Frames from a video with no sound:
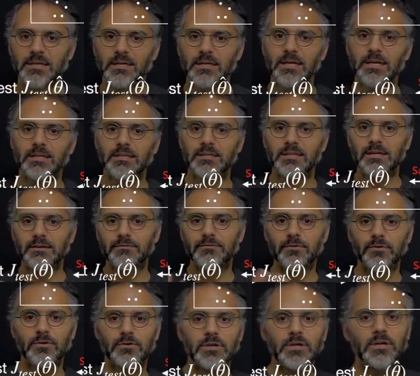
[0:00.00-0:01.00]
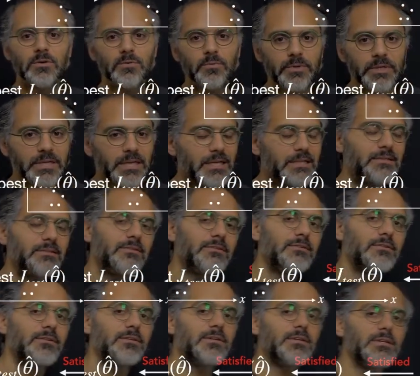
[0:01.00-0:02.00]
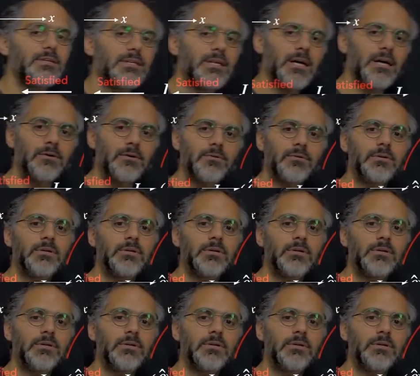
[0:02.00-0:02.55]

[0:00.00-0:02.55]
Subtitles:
and therefore we get now